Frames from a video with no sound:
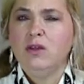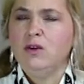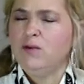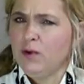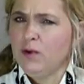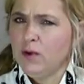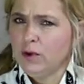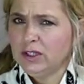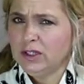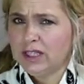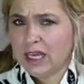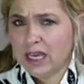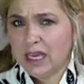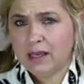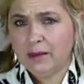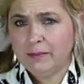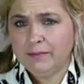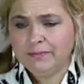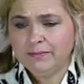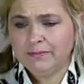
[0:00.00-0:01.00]
The first
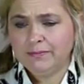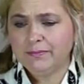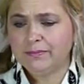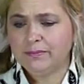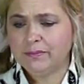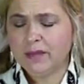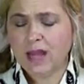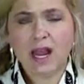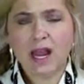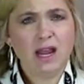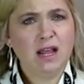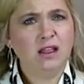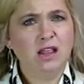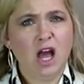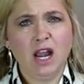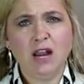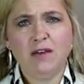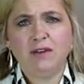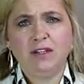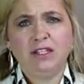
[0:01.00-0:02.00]
thing, and a
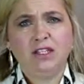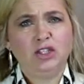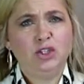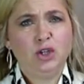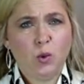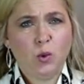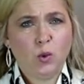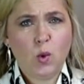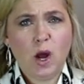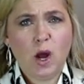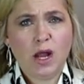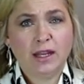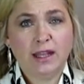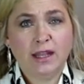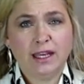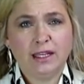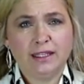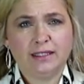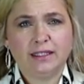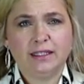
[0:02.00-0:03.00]
lot of us don't want
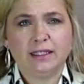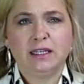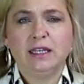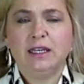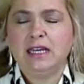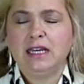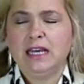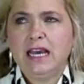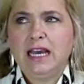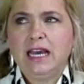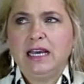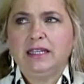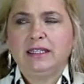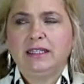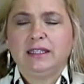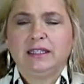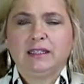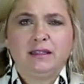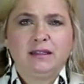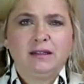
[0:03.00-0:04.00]
this,
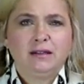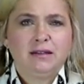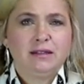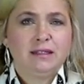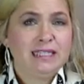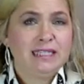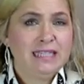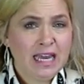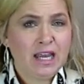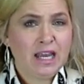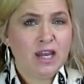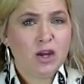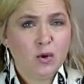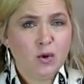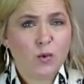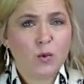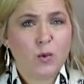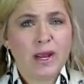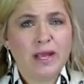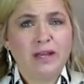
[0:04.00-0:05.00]
is get
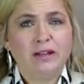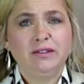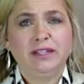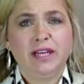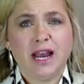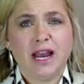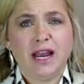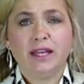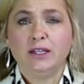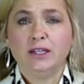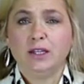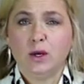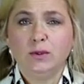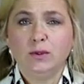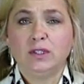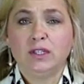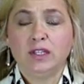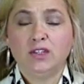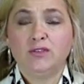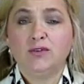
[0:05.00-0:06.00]
your real
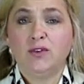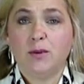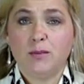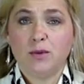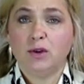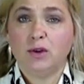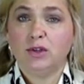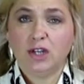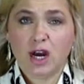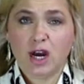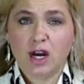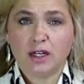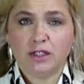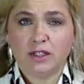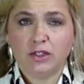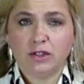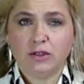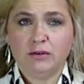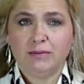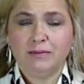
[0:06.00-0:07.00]
diagnosis from your
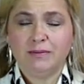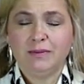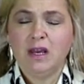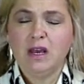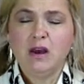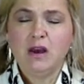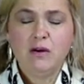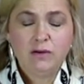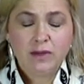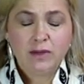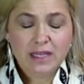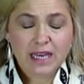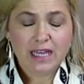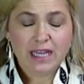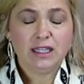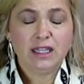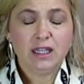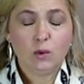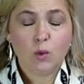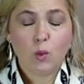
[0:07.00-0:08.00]
doctor.
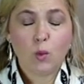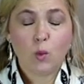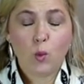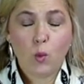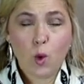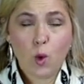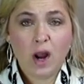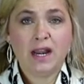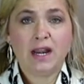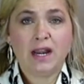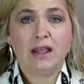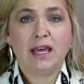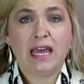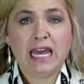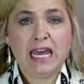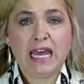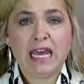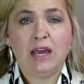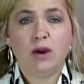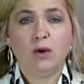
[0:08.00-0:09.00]
Get what
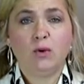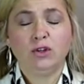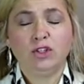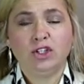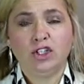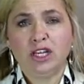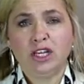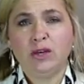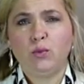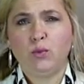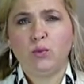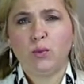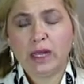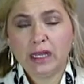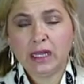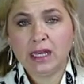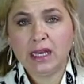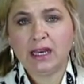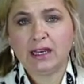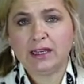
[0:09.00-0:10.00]
he or she
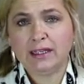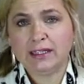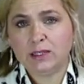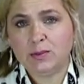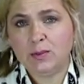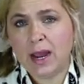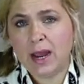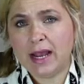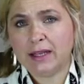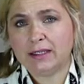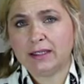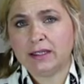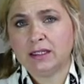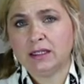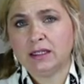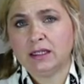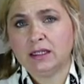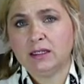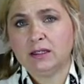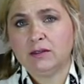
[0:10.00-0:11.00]
really
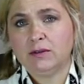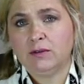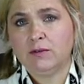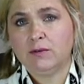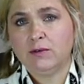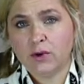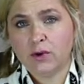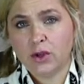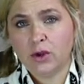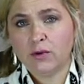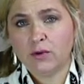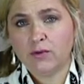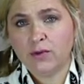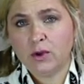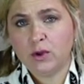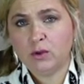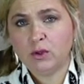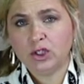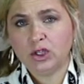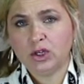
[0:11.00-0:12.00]
expects for your
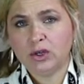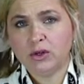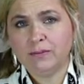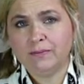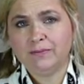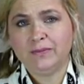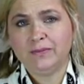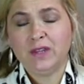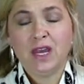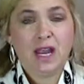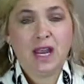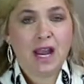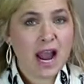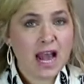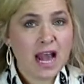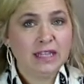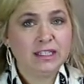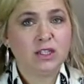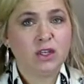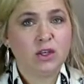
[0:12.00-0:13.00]
future.
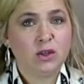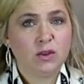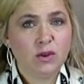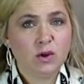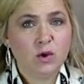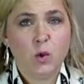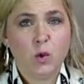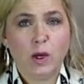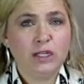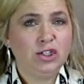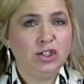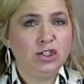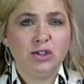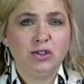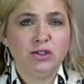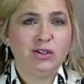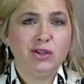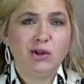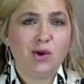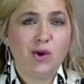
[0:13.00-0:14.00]
Ask the
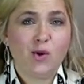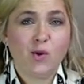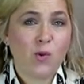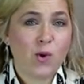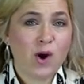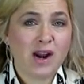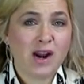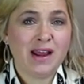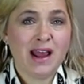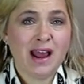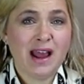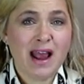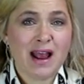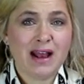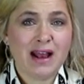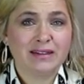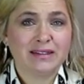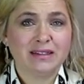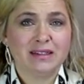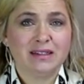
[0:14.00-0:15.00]
questions you don't want to
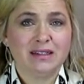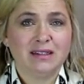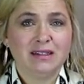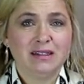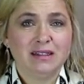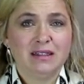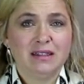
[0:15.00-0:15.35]
ask.